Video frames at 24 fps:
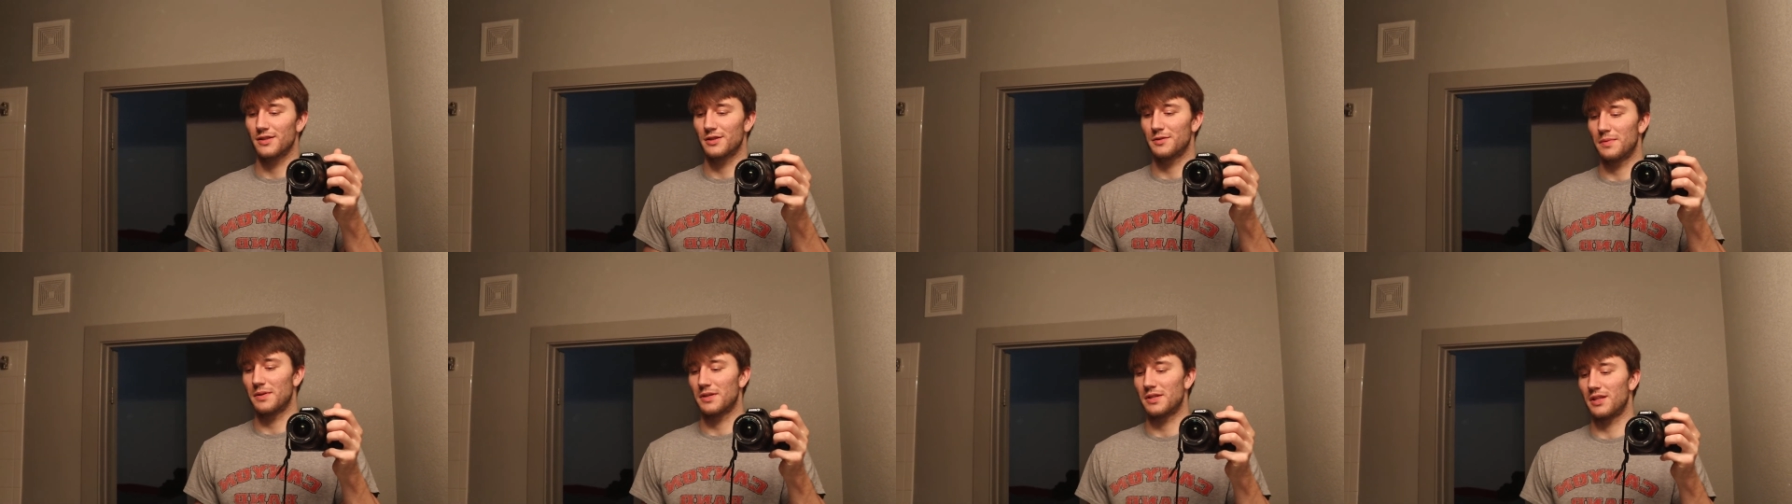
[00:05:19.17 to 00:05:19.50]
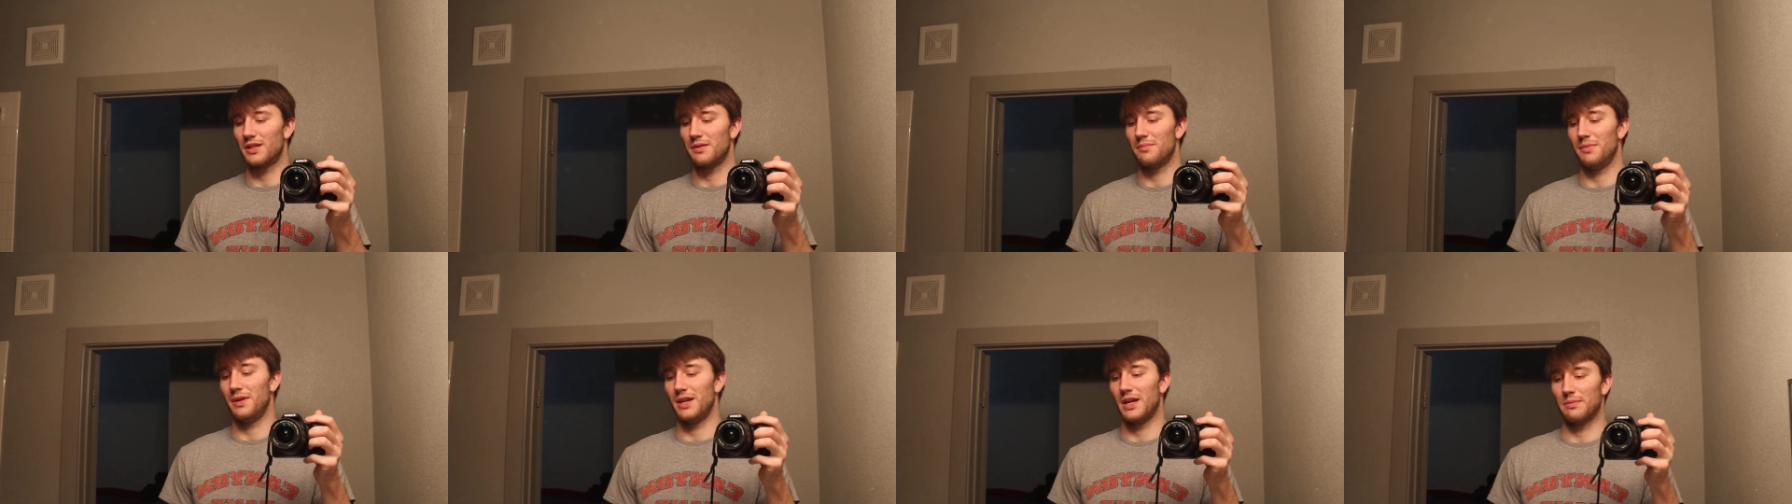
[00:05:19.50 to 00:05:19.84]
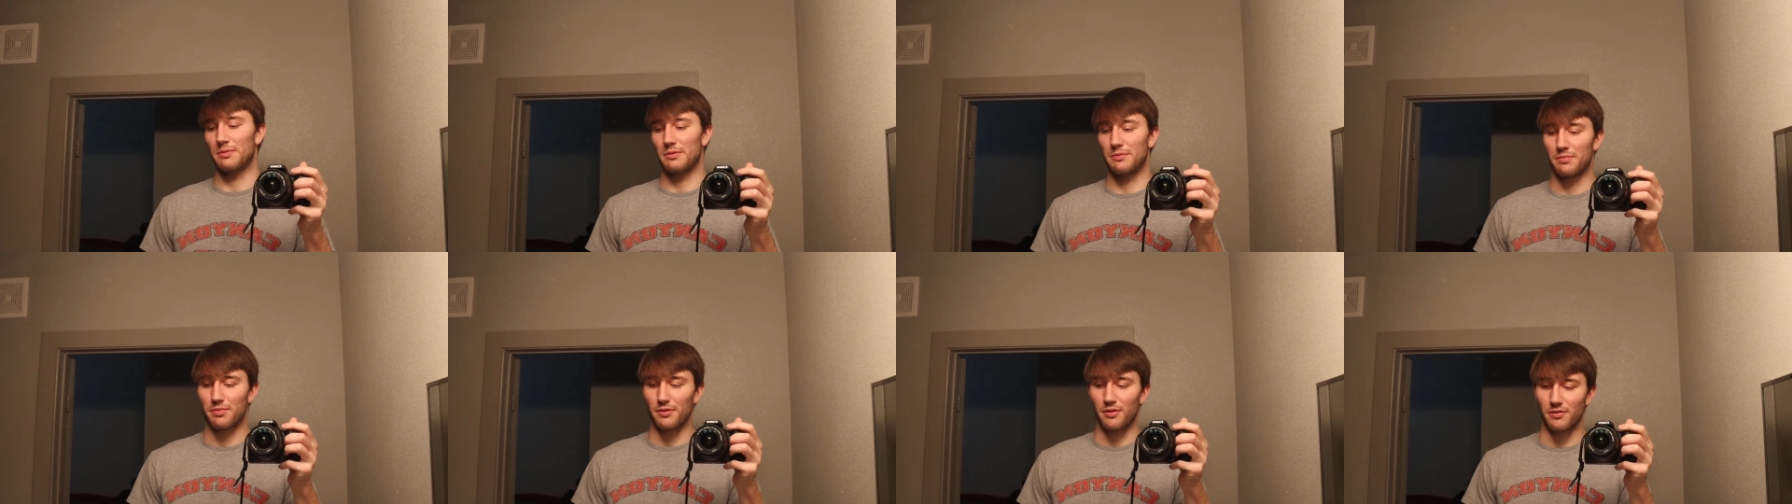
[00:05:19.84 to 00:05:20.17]
especially meeting
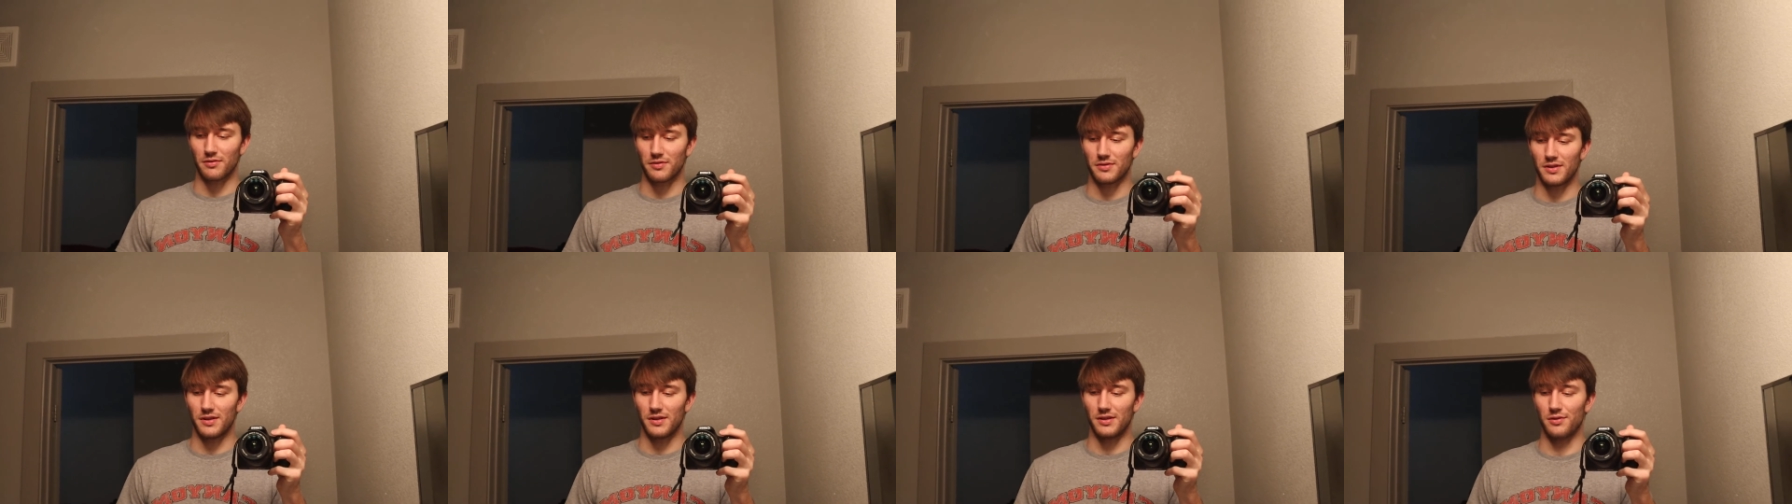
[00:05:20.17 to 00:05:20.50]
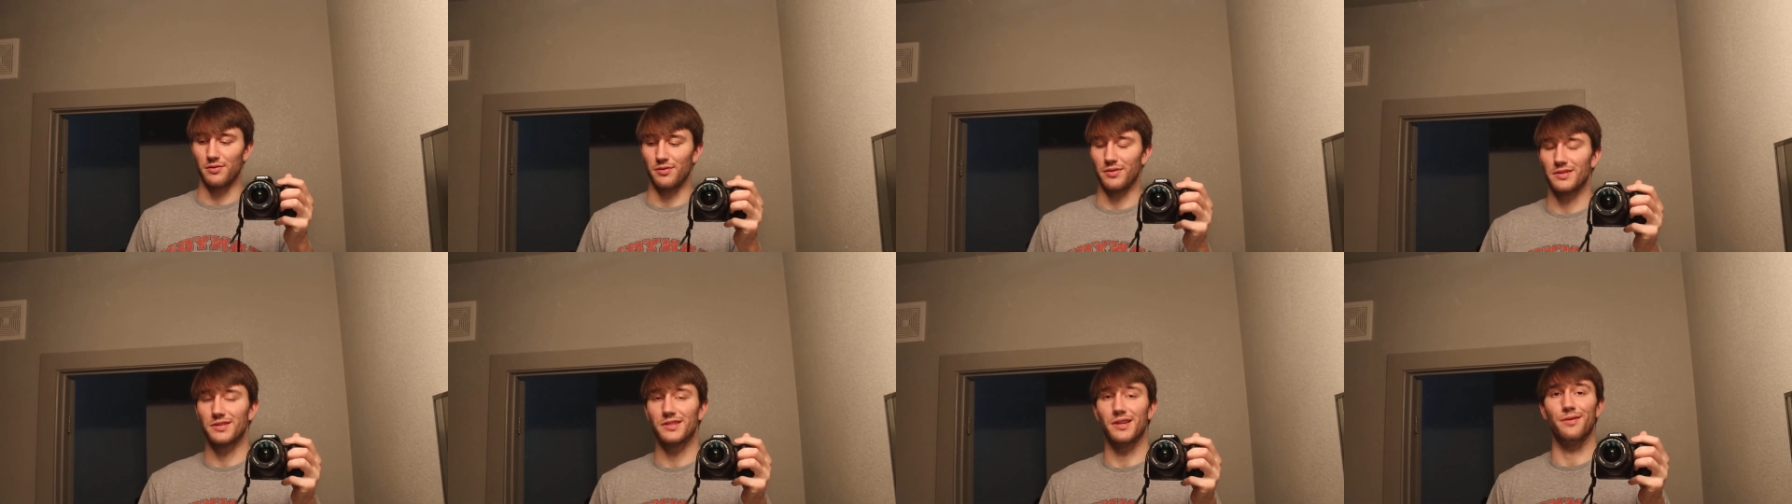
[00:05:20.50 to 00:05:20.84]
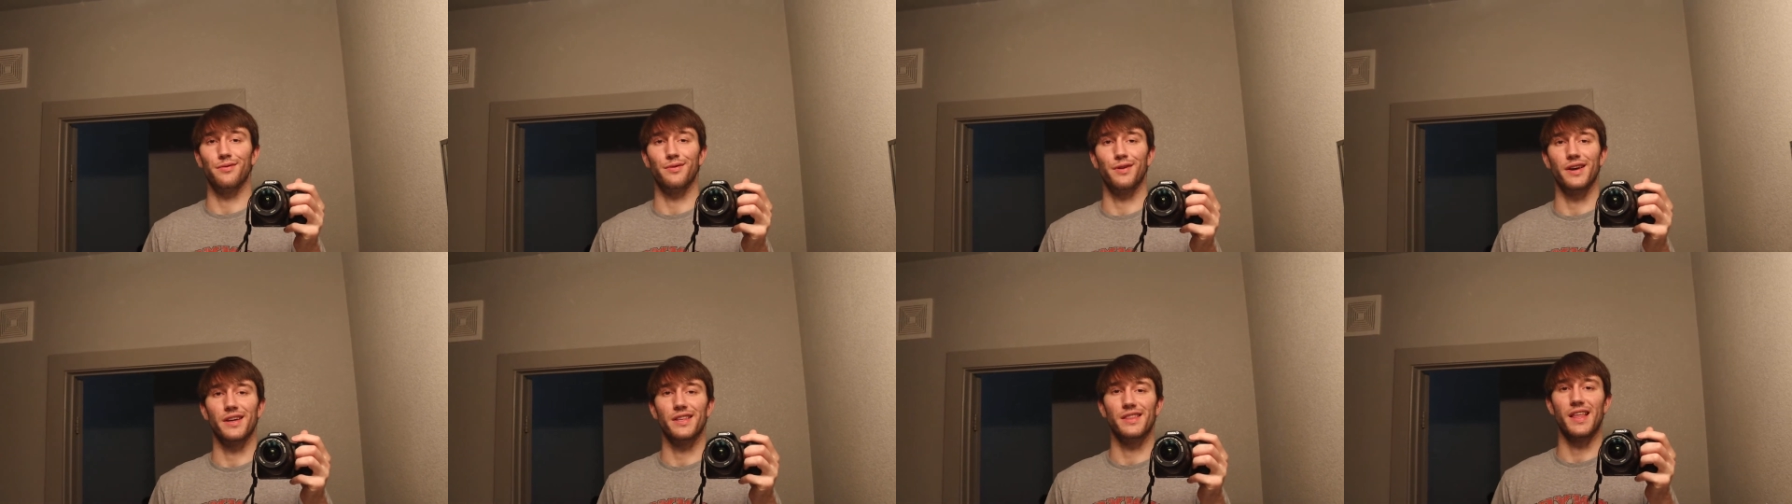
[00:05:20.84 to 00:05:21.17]
up in person, doing
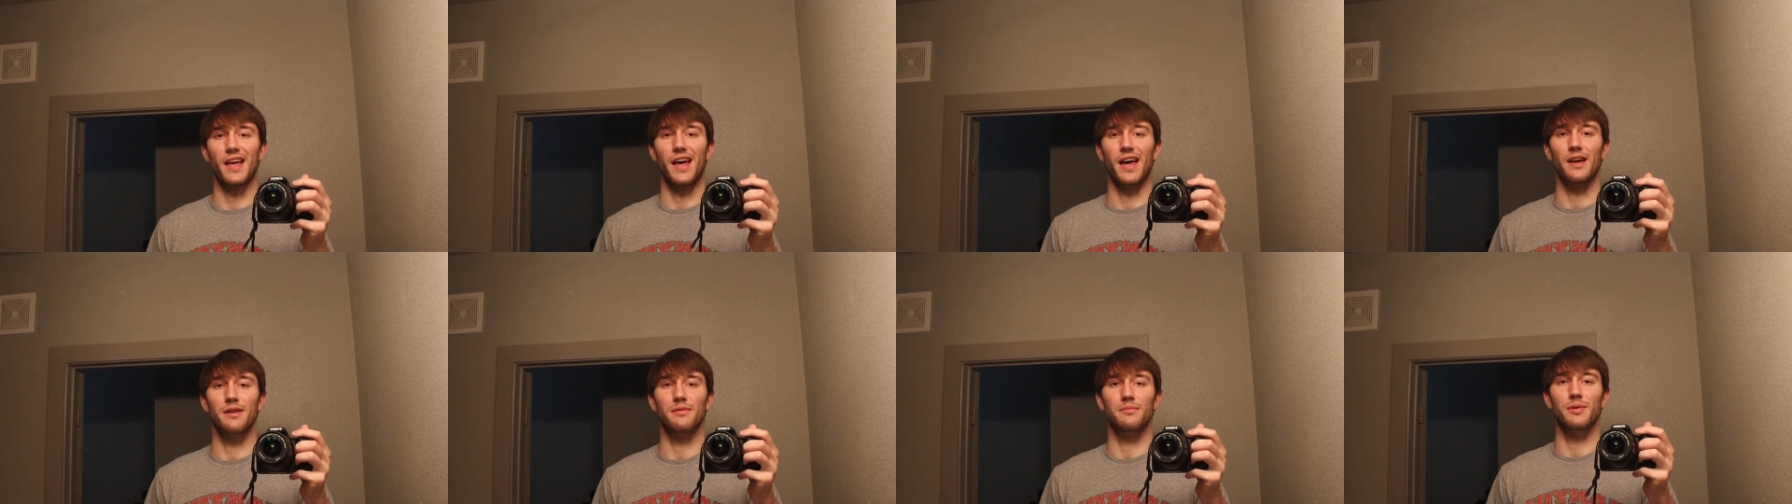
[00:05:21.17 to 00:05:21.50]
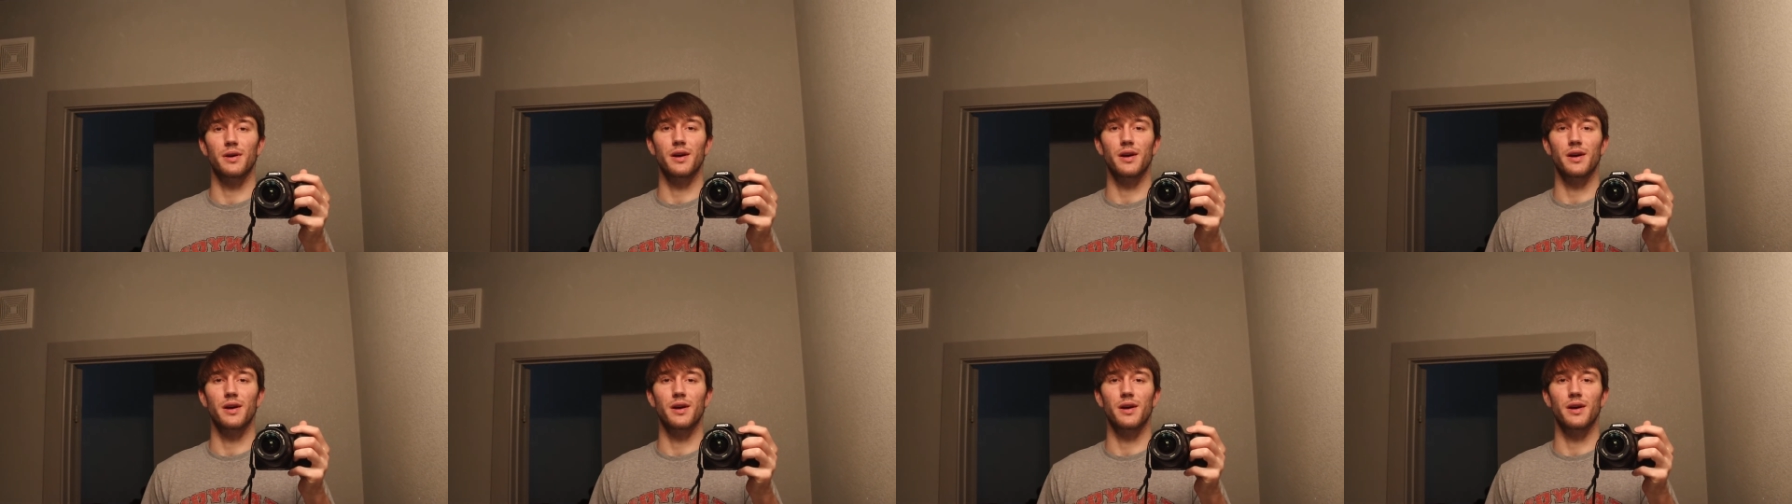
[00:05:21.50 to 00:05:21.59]
stuff like that,